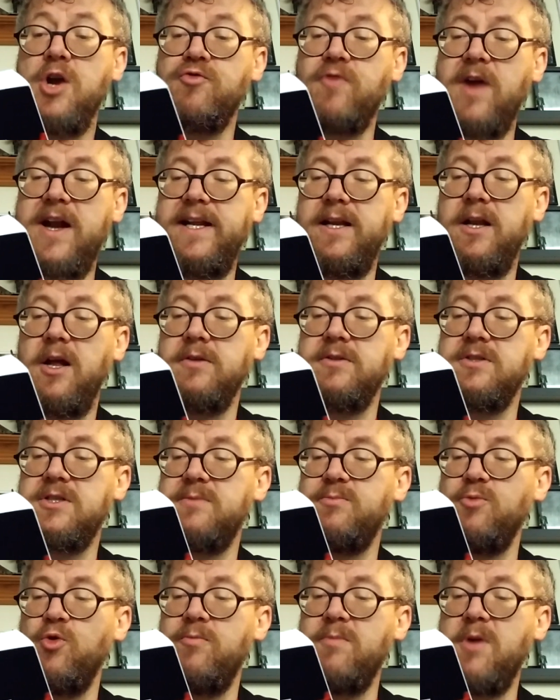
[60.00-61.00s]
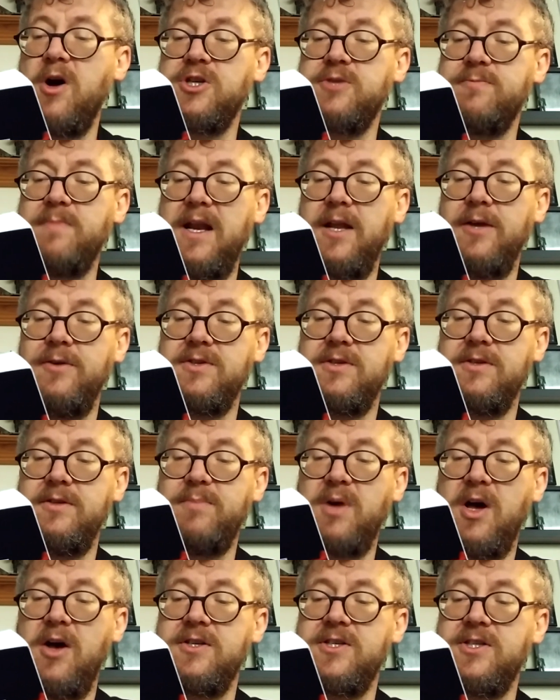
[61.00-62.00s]
Granny lanced more marshmallows and
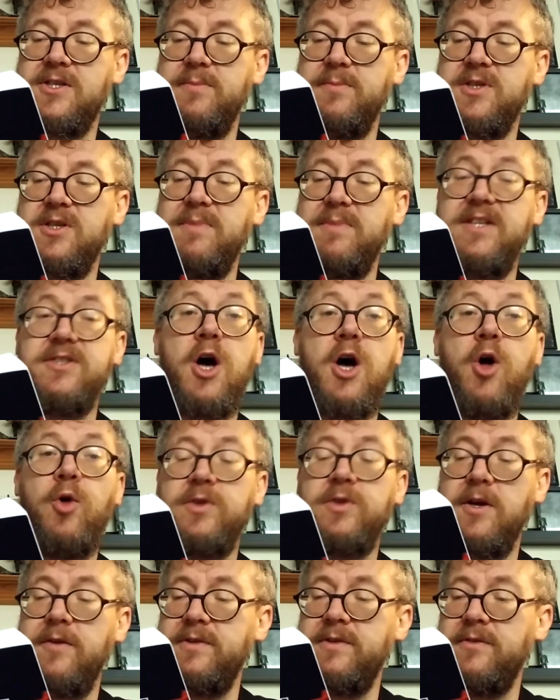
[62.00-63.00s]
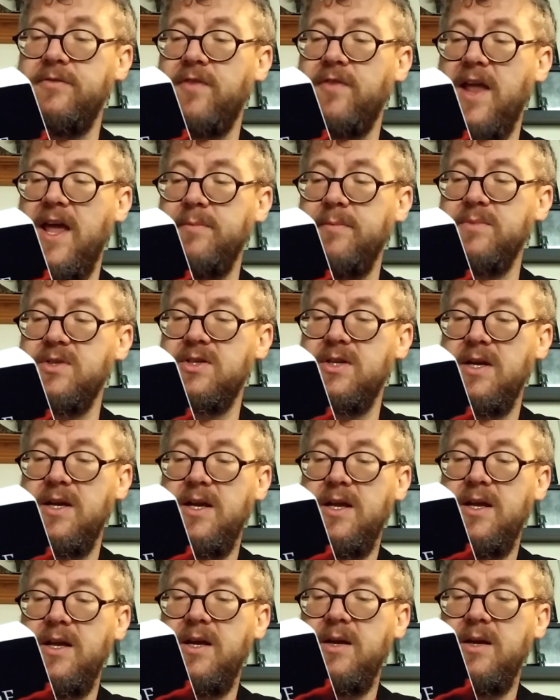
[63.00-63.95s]
passed them to me to hold over the flames,